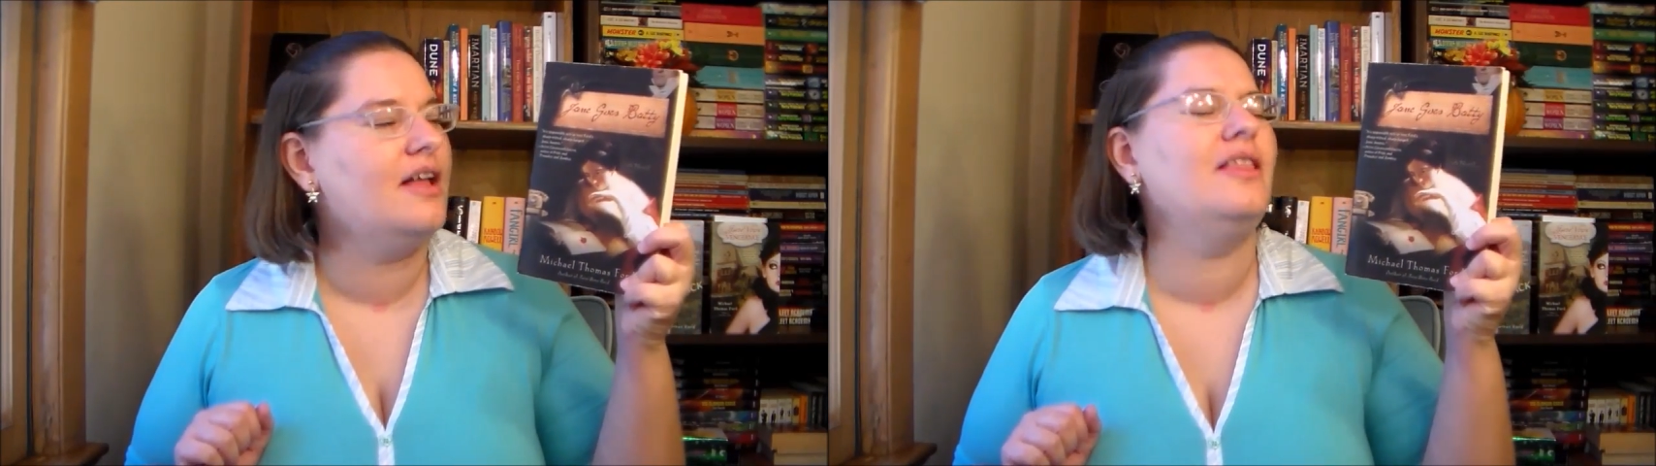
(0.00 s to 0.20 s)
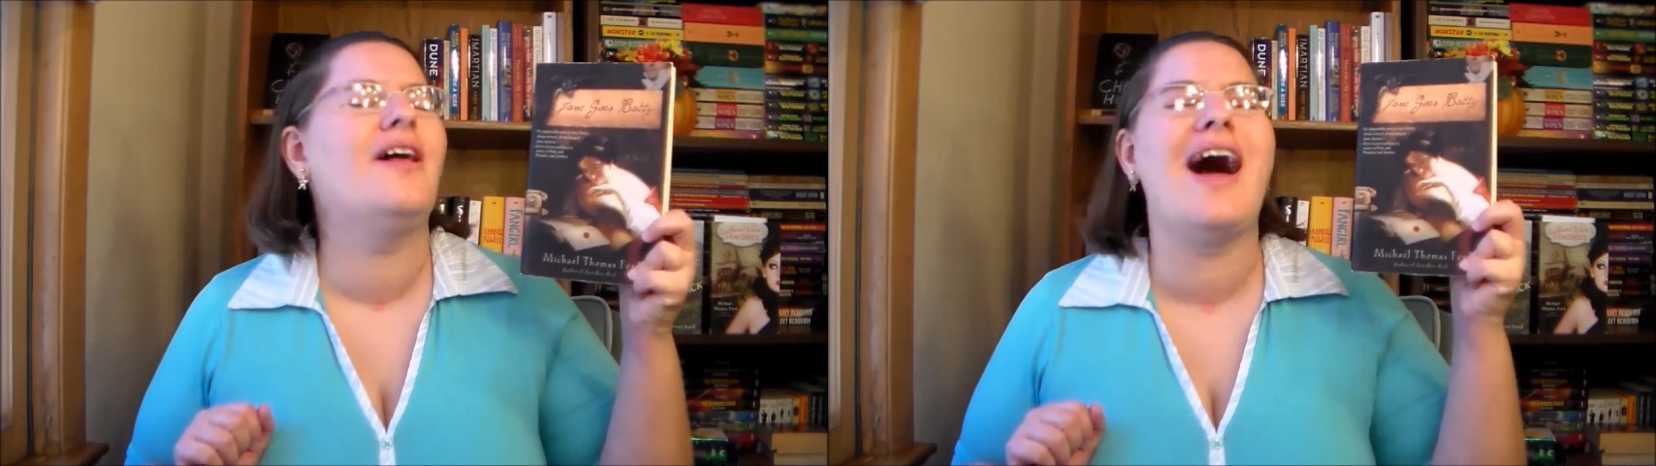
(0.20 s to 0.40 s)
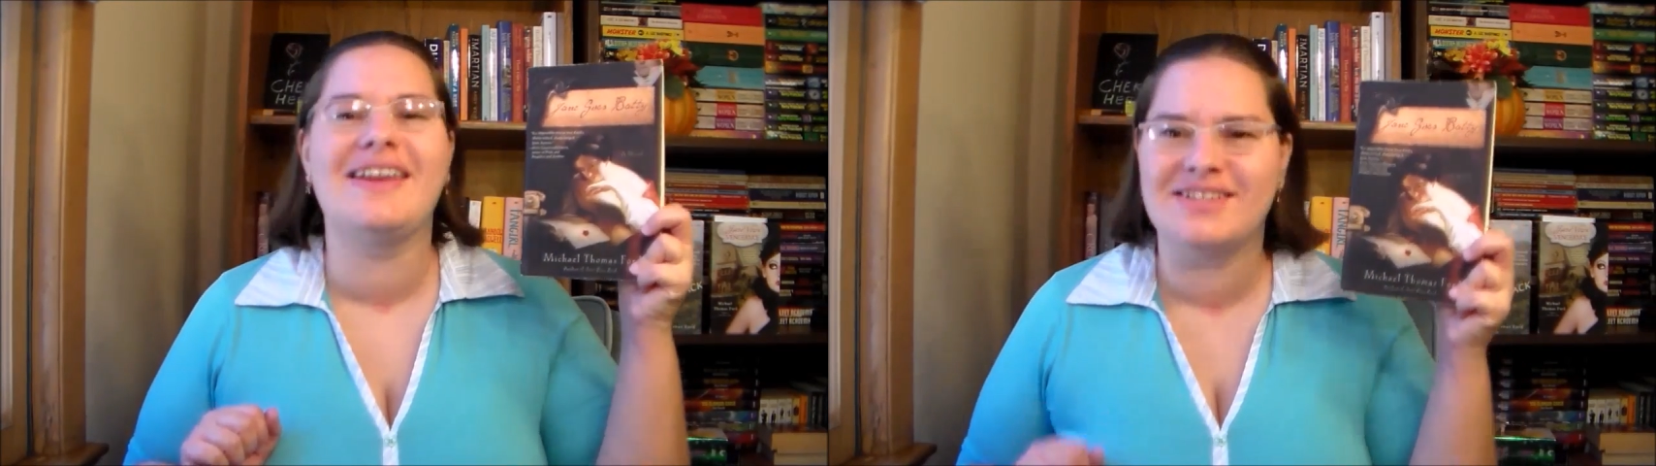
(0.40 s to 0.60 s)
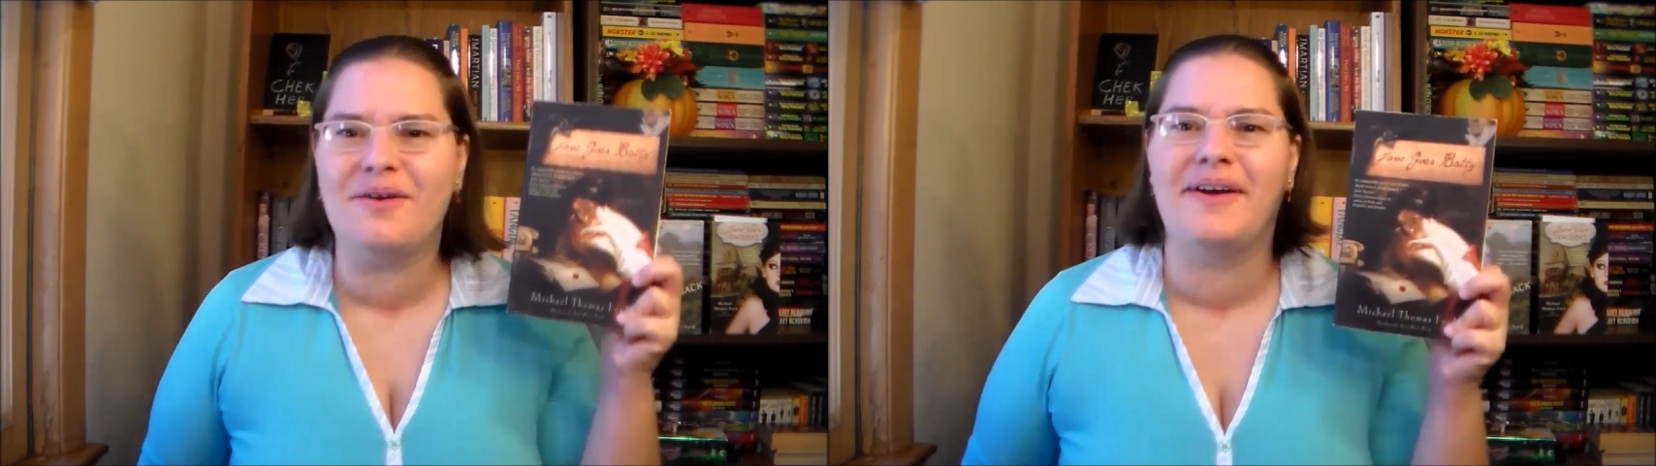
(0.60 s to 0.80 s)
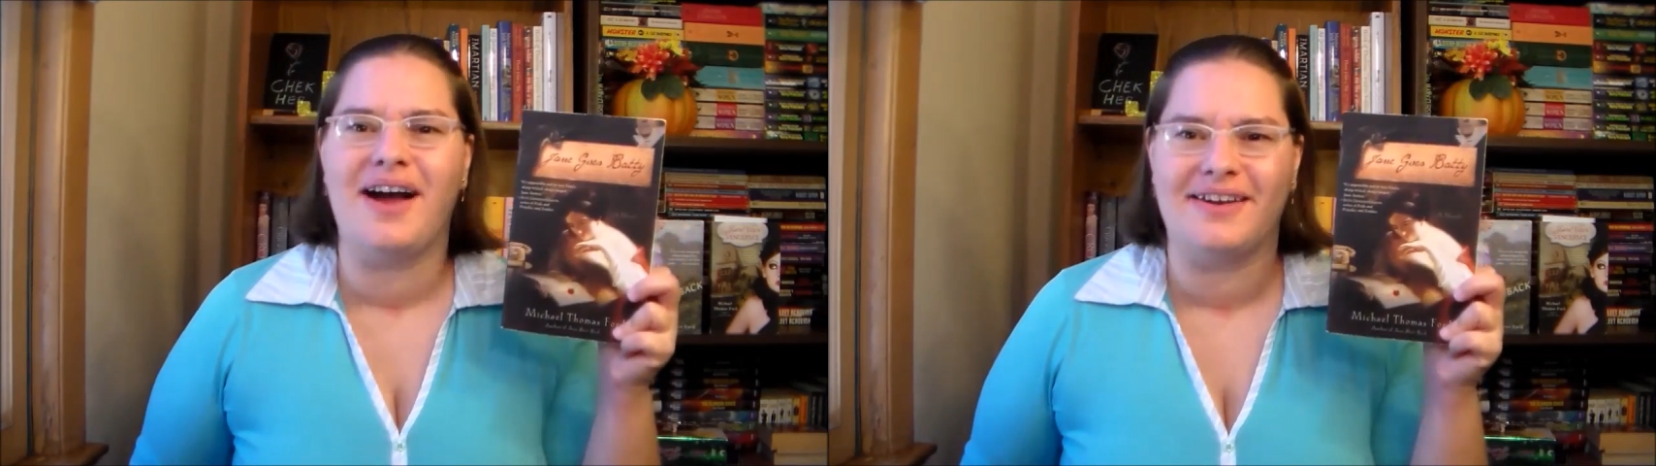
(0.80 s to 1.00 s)
A lot is
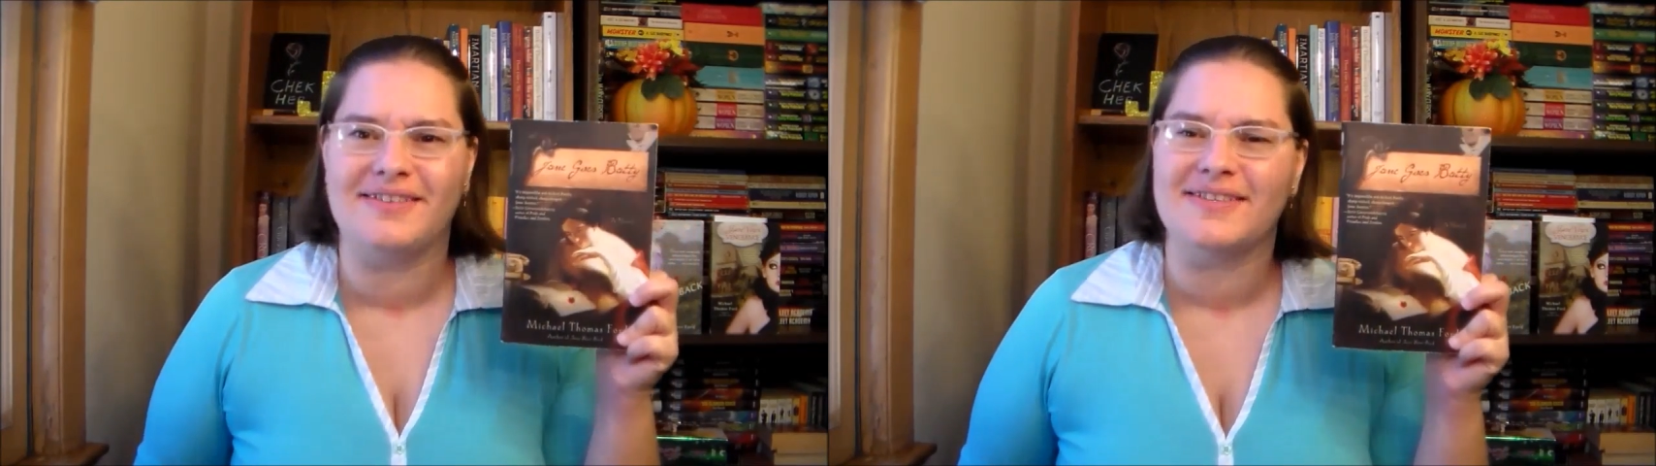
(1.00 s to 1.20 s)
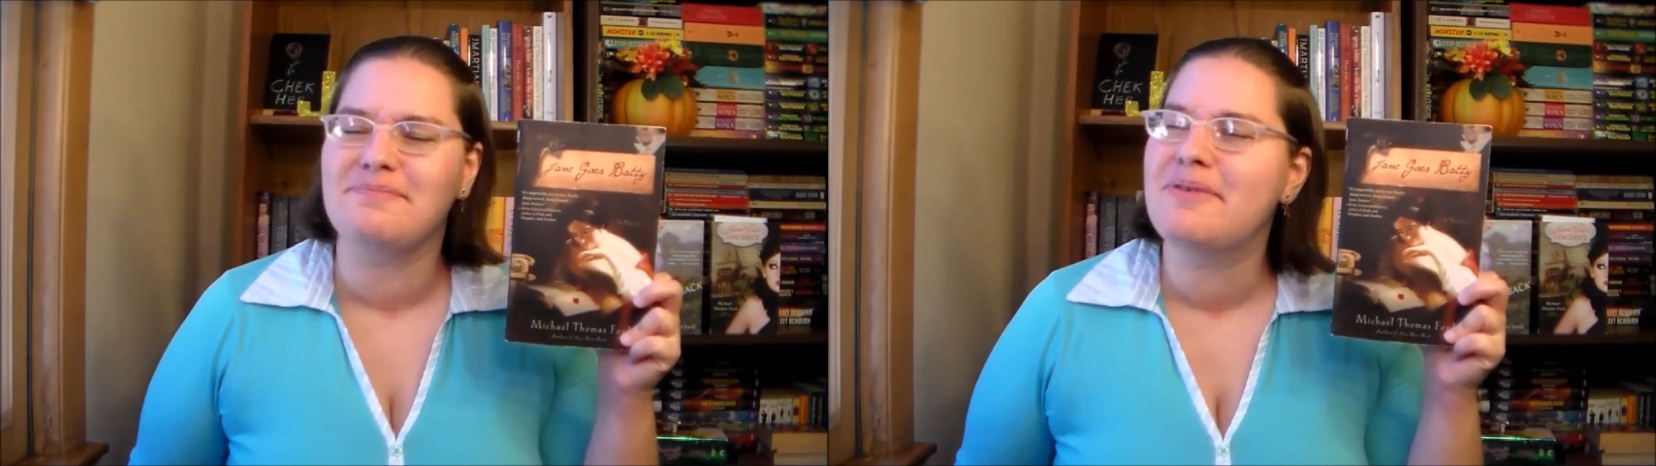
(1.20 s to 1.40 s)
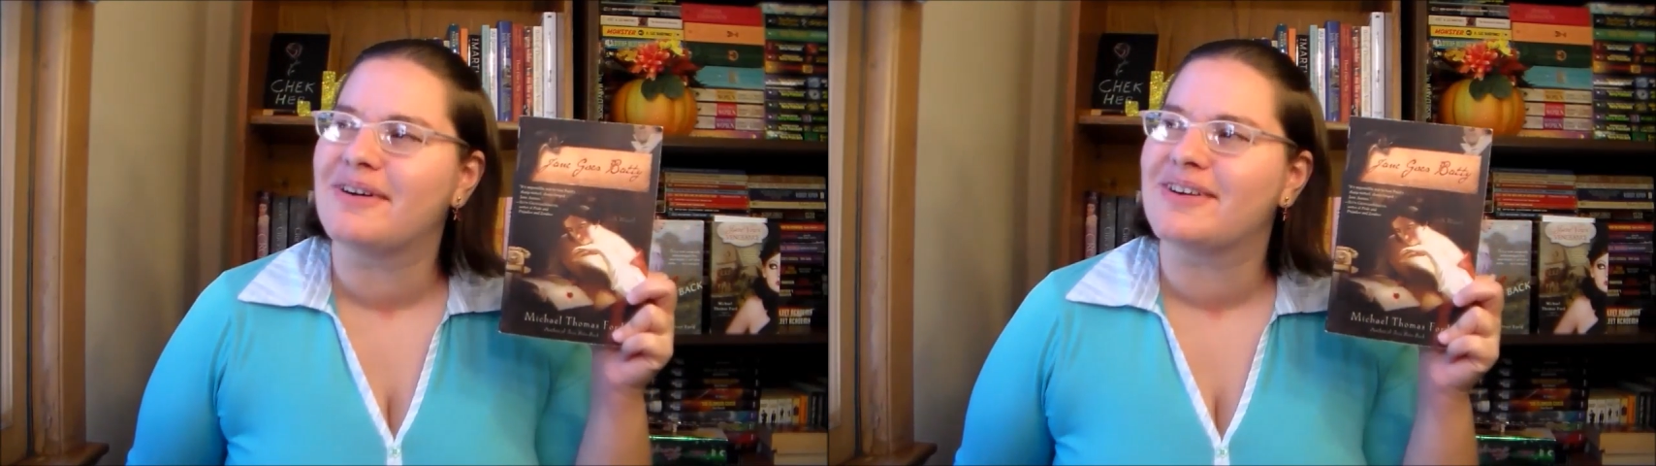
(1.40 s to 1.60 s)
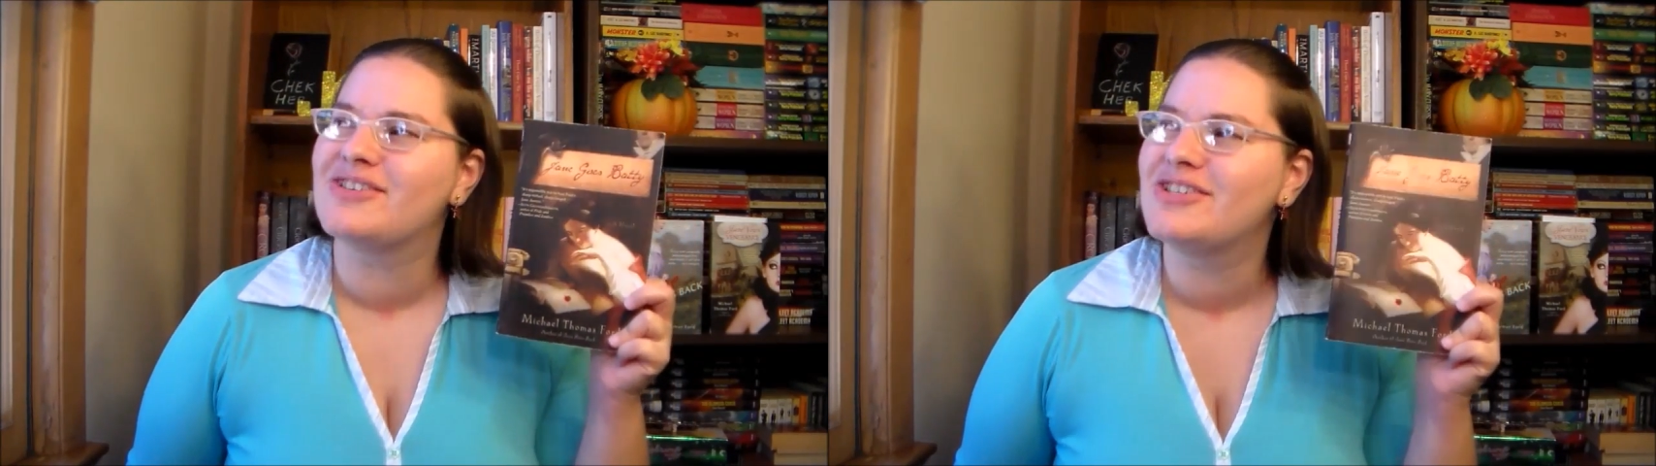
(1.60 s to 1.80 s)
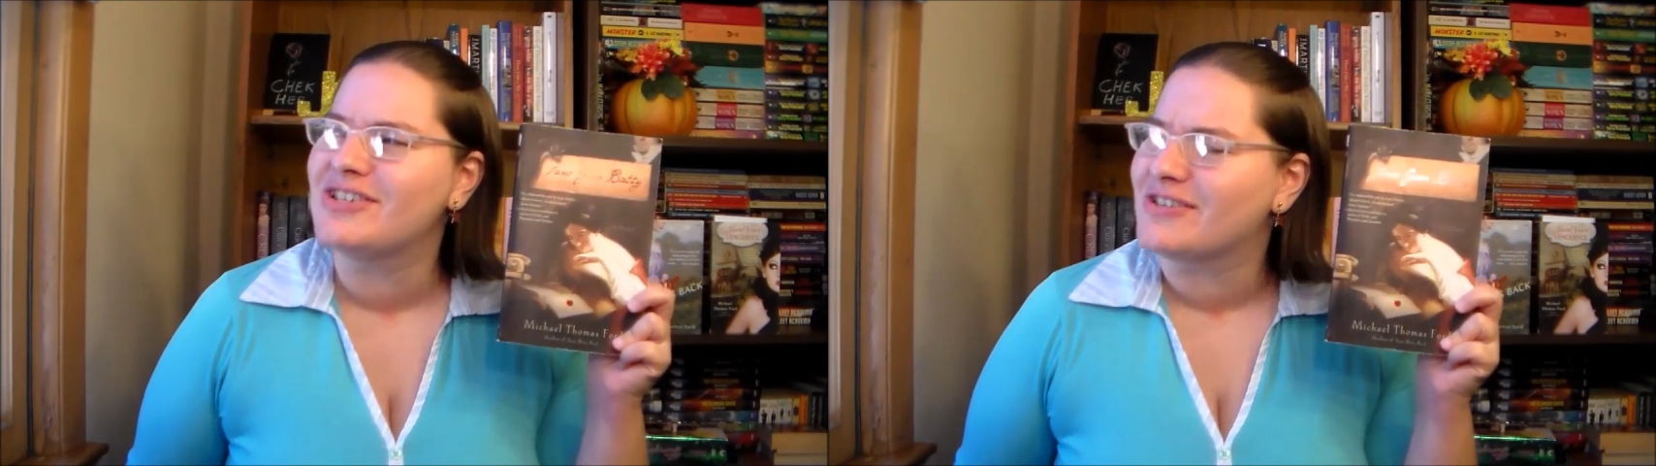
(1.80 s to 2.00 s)
going on in this book.
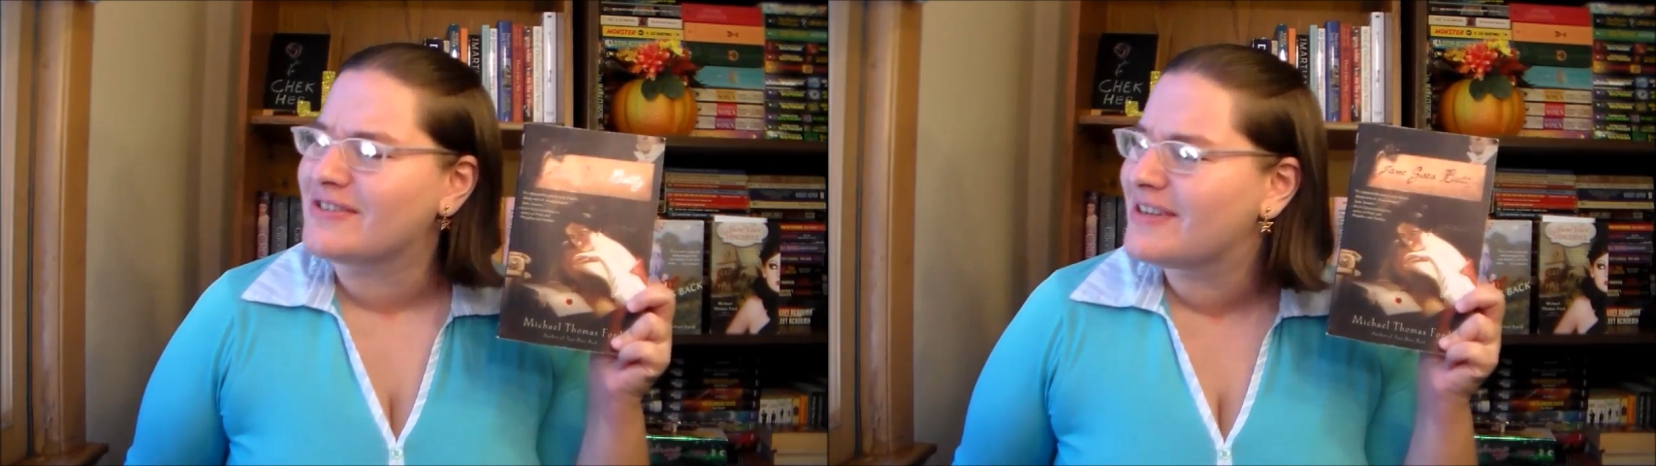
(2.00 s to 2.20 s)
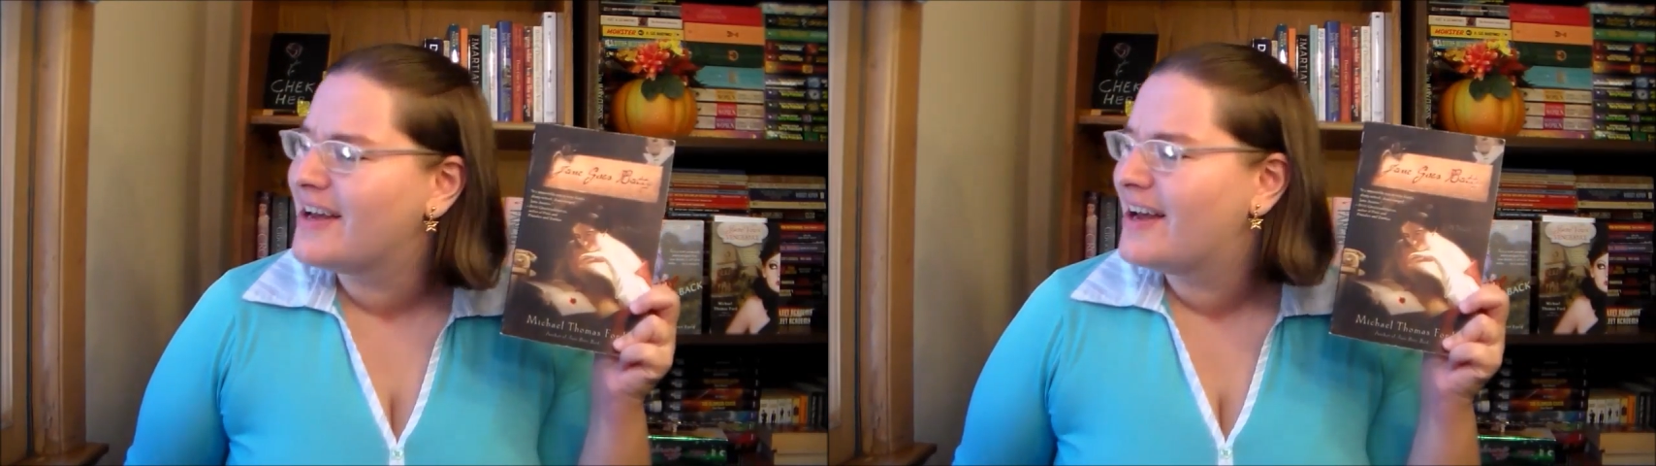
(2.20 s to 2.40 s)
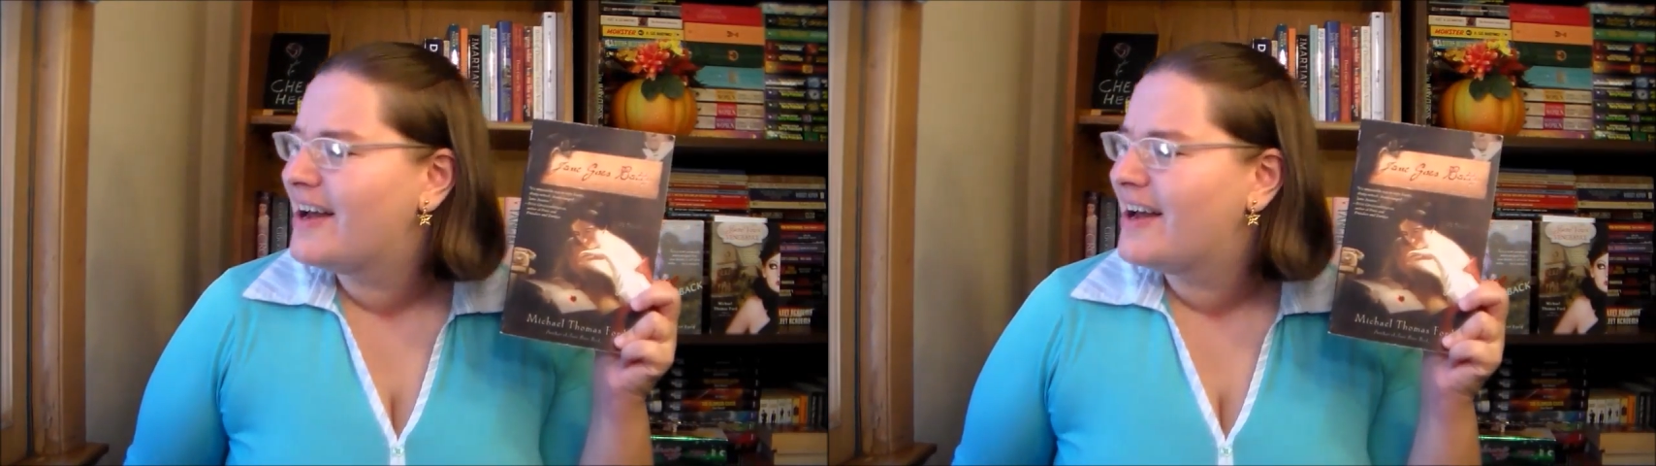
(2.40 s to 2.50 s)
Jeez.